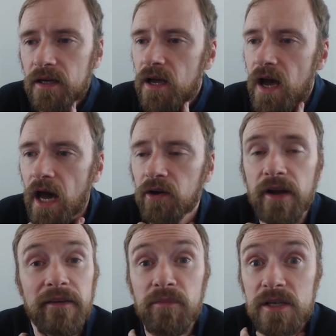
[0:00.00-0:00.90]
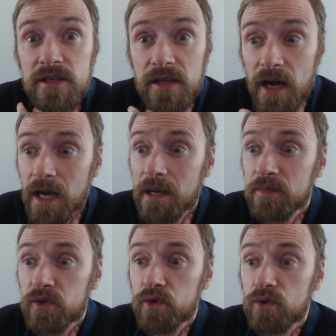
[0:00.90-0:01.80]
I don't have much
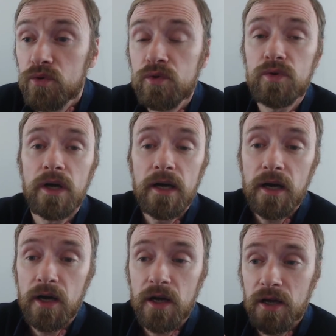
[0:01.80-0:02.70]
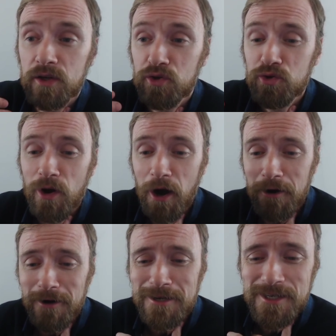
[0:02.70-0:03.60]
time to do
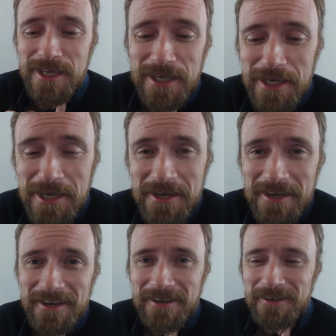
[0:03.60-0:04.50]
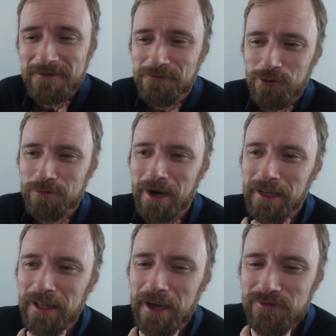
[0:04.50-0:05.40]
R&D for my
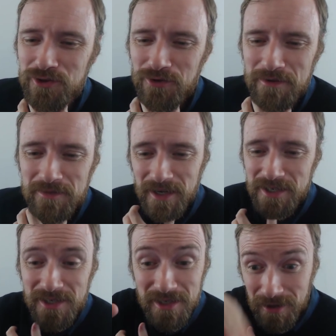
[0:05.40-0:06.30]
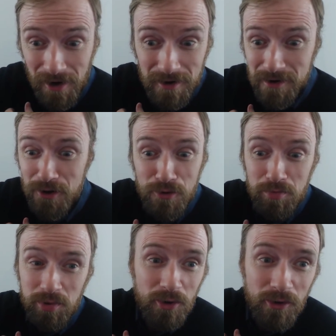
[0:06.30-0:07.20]
live streams. I just started a new
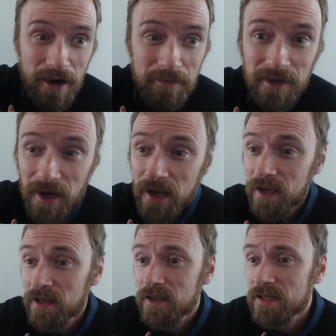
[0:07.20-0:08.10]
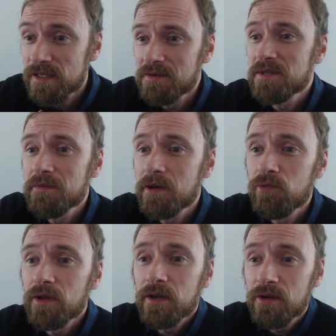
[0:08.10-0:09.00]
program today, and it seems to be
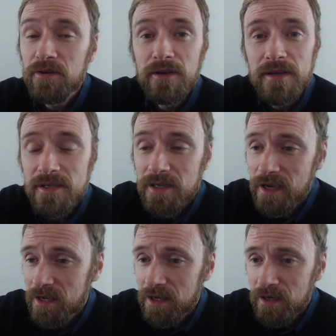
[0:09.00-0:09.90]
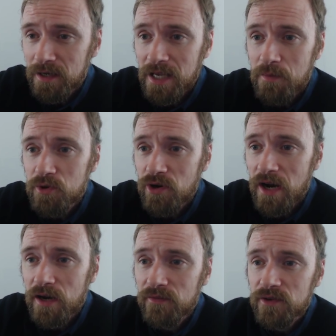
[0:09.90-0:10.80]
really good because I can keep
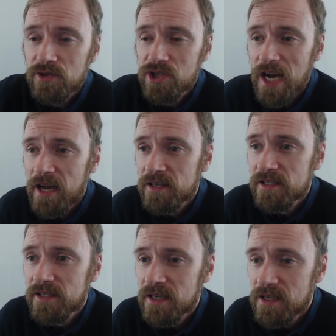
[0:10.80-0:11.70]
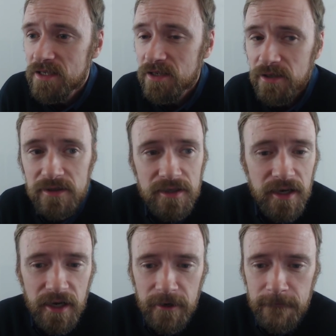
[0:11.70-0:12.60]
track of your chats easier
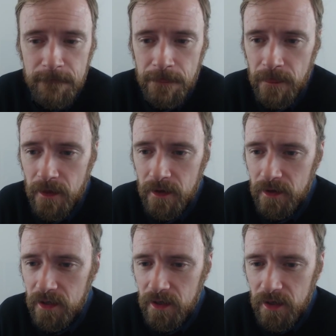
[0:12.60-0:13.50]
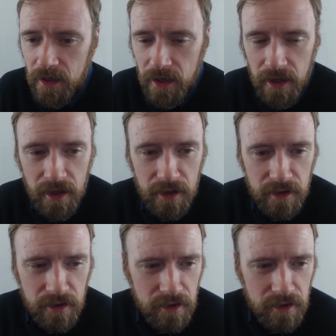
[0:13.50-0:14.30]
today. And